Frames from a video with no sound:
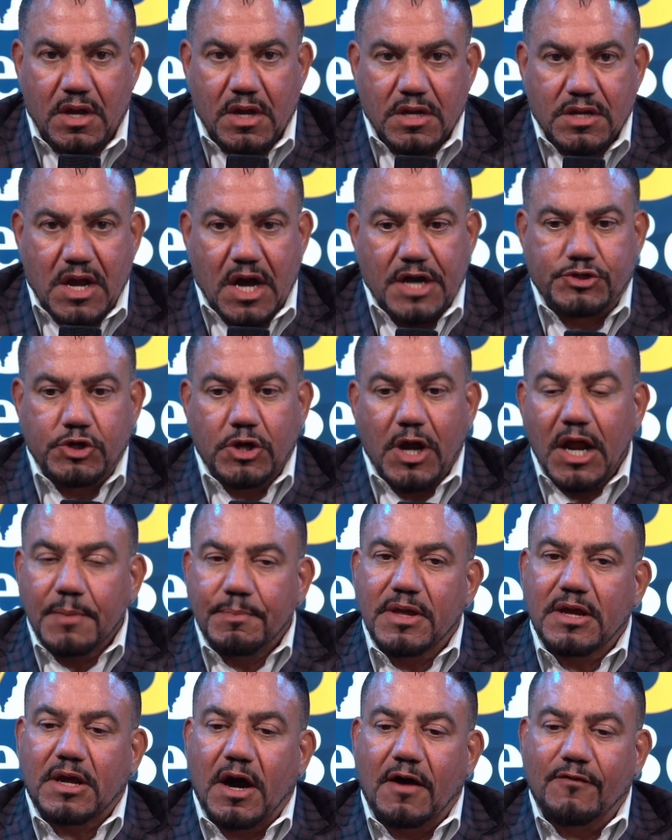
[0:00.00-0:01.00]
Guys, you got to
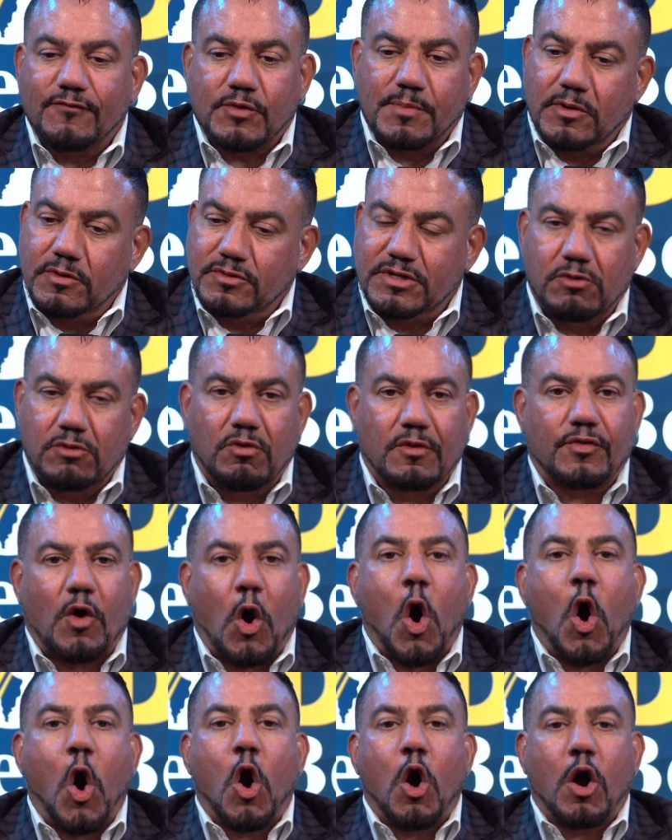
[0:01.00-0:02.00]
be comfortable dealing with
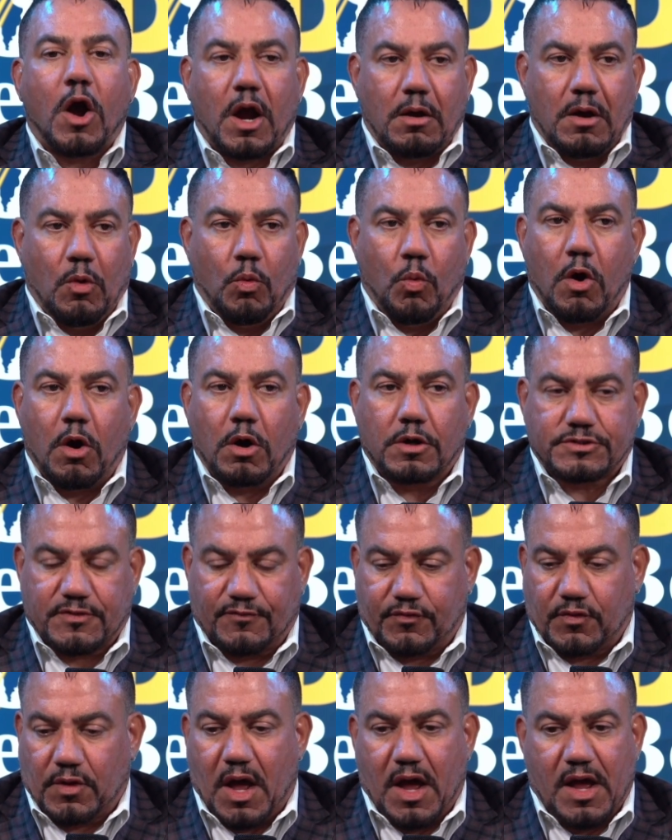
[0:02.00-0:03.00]
all walks of
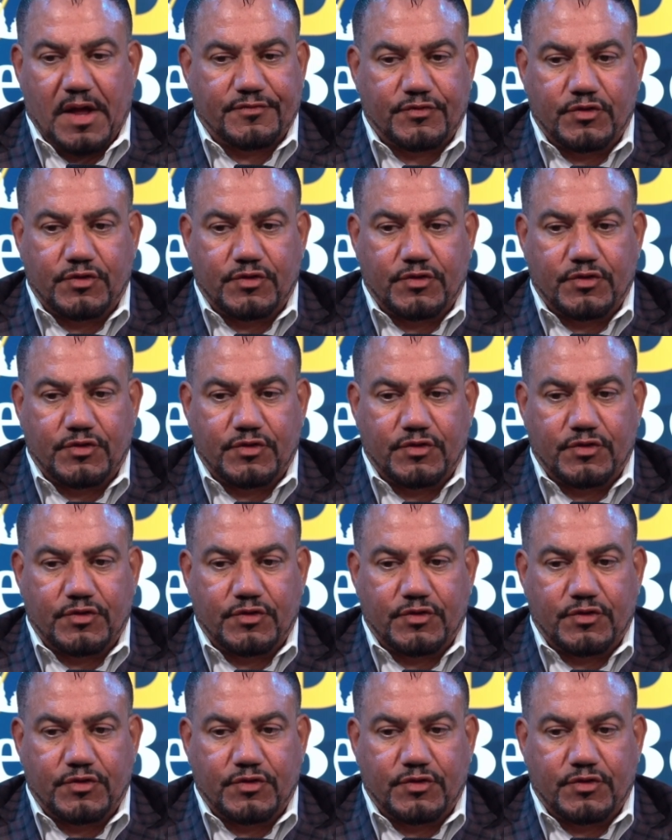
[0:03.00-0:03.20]
life.